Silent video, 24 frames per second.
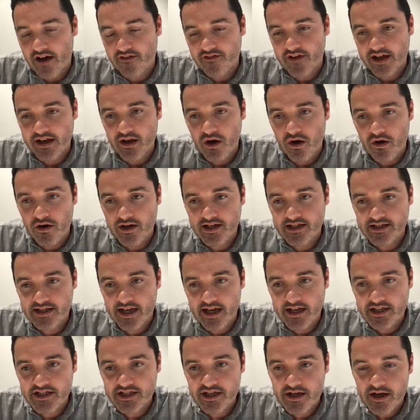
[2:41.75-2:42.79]
event
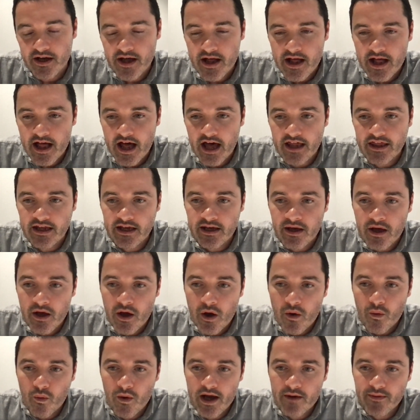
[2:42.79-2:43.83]
architecture i think
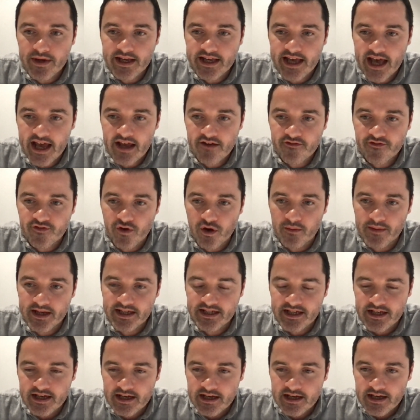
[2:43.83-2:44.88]
where we came from is